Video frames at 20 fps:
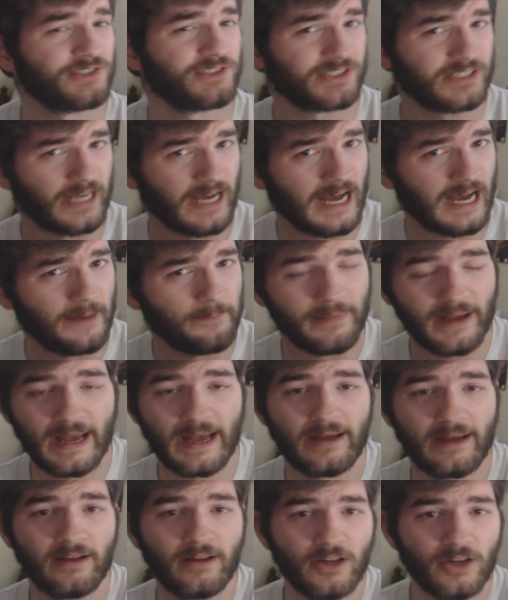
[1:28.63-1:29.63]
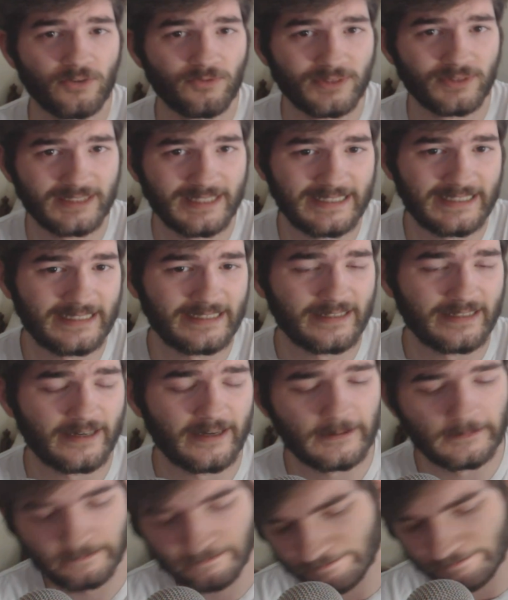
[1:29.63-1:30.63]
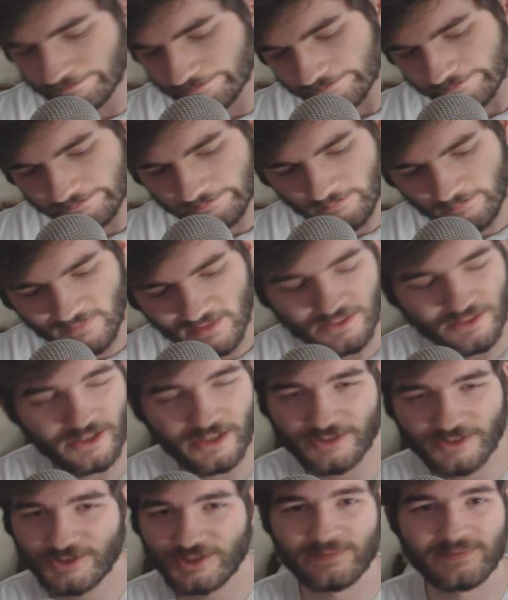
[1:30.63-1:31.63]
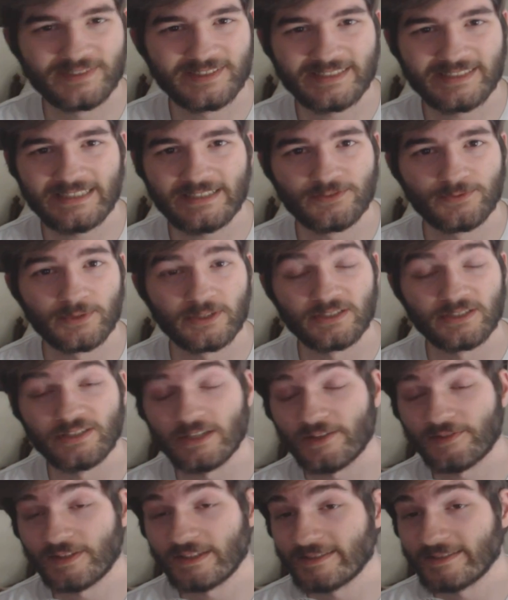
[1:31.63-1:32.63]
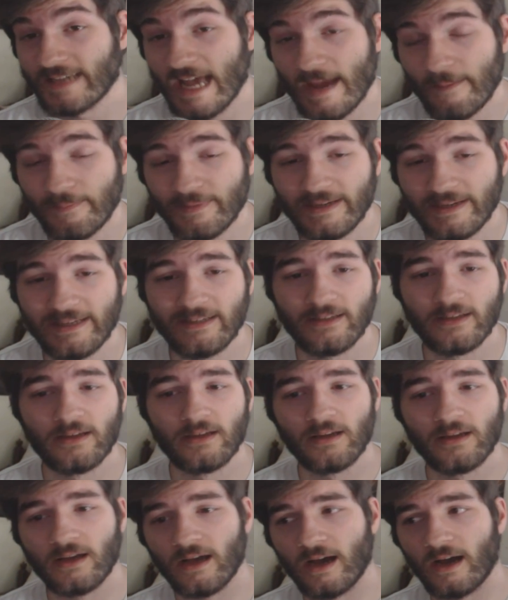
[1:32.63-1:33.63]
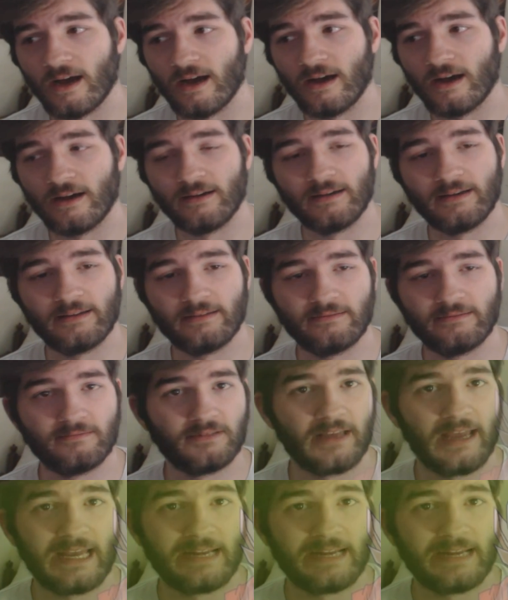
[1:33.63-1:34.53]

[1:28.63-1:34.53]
just combat related. There's some scenes where nothing's happening, and the